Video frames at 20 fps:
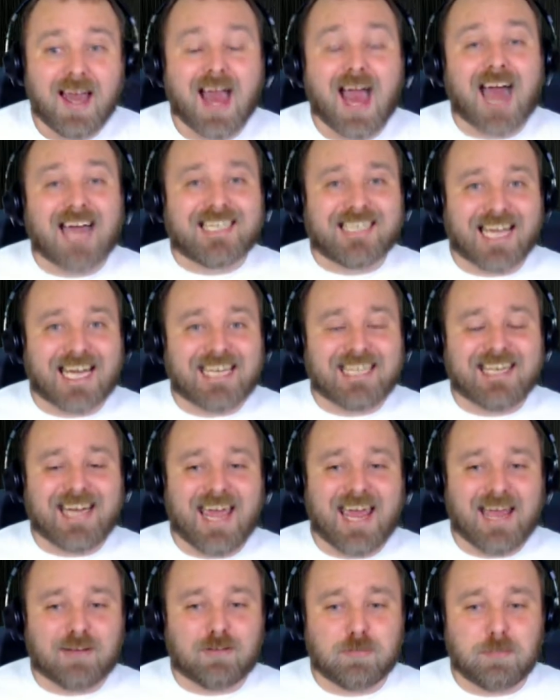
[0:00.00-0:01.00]
A Titan
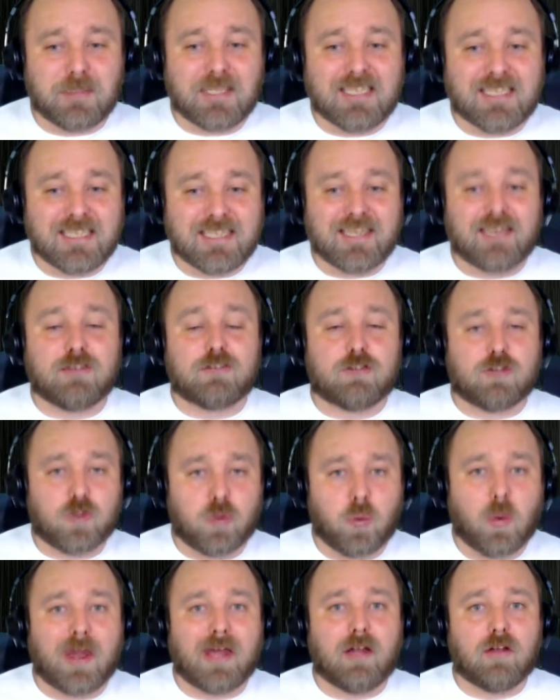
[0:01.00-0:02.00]
XP is
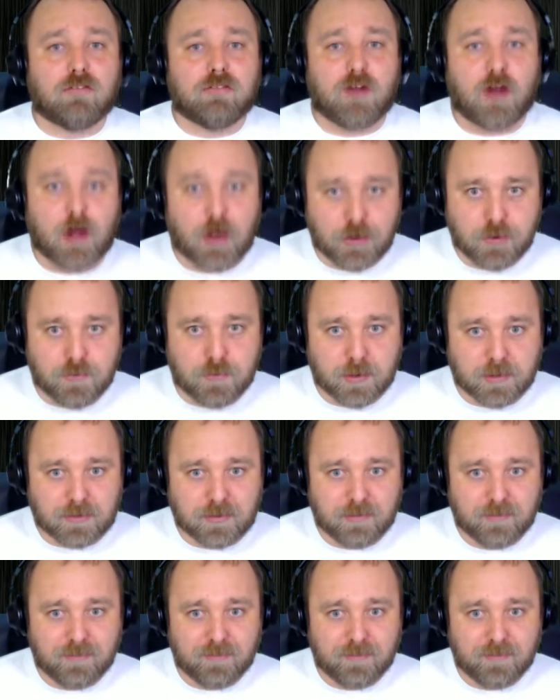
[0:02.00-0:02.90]
$1,200.